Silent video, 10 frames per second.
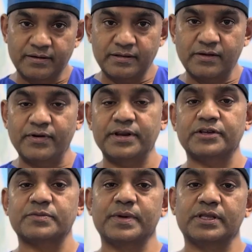the
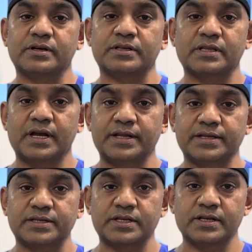various methods that
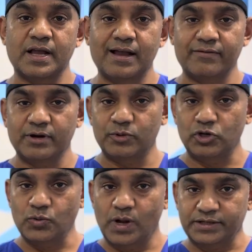is available
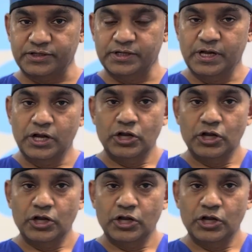to us.